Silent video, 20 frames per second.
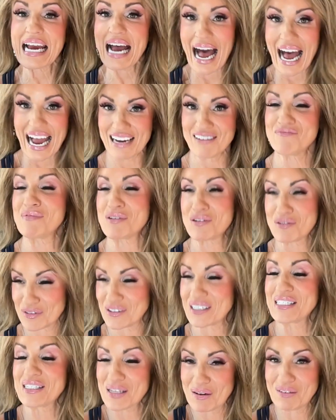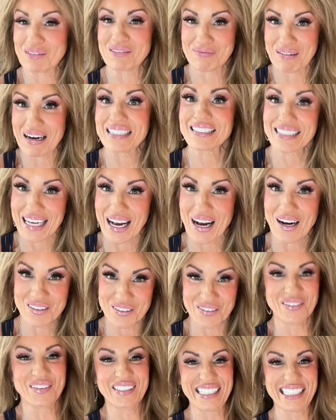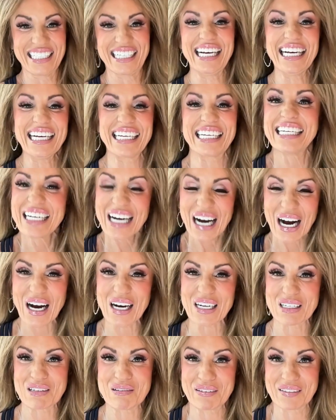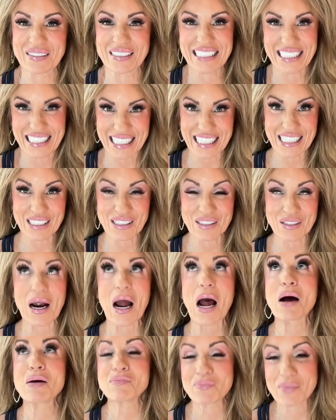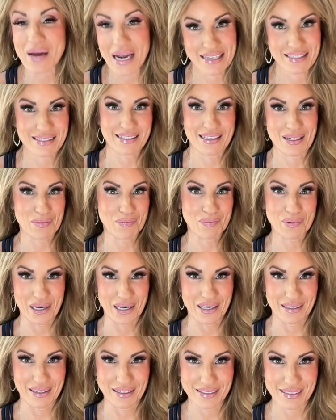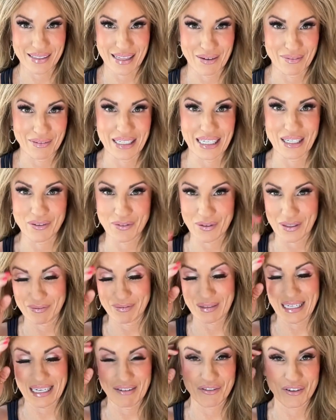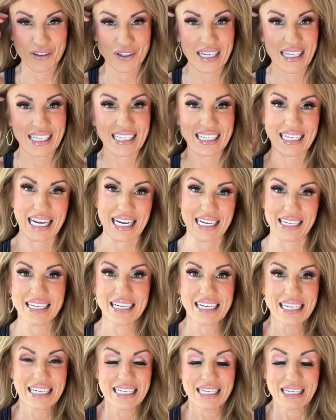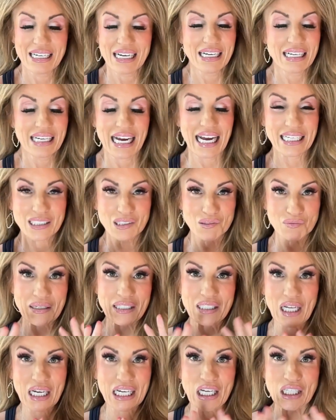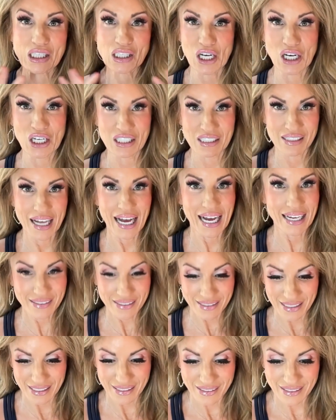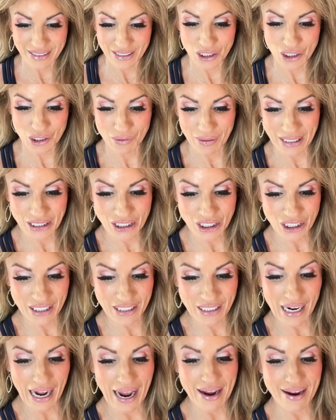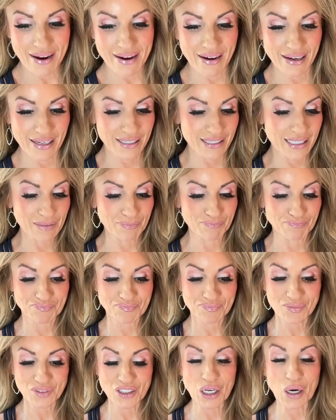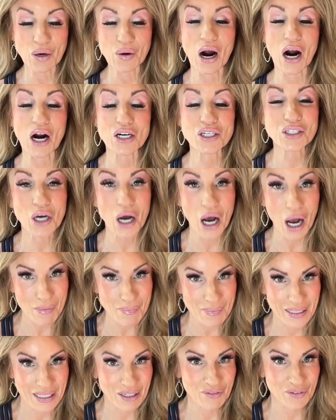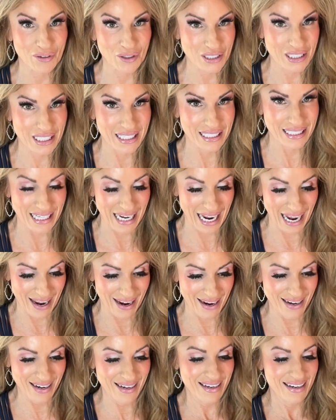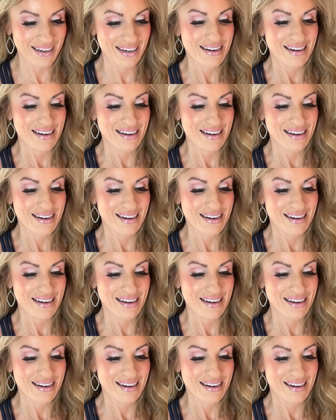I have been resold myself on a particular amazing product that we have created. And it's been like a long-lasting situation. And so our topic for today